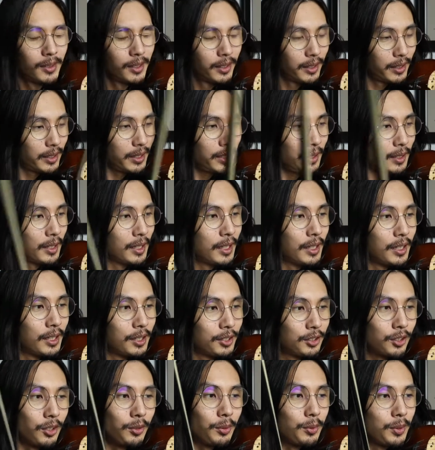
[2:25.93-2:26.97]
Okay,
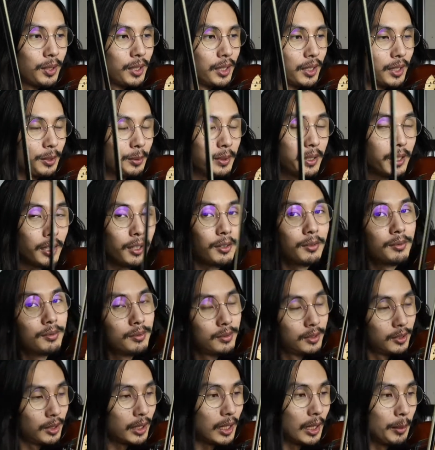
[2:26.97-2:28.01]
so here we go.
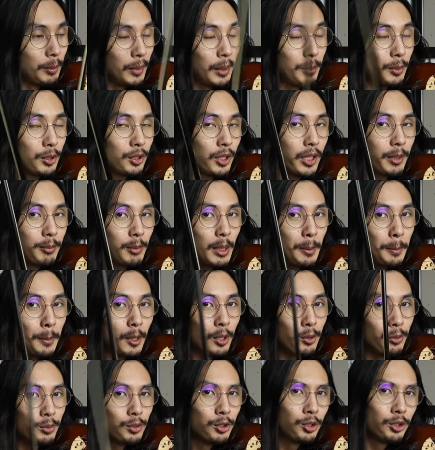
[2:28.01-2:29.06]
I'm gonna have my
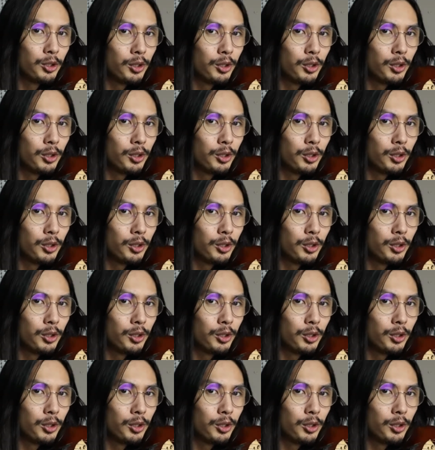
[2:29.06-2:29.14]
bow.